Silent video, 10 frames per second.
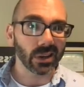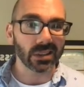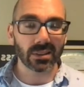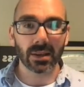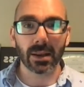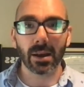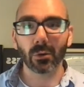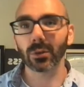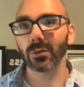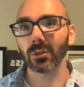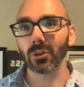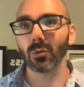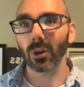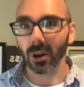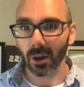8 to 10 hours for you to
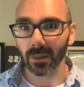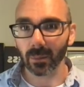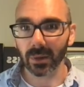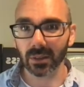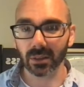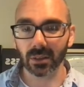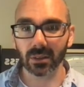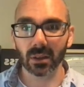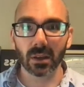work on the business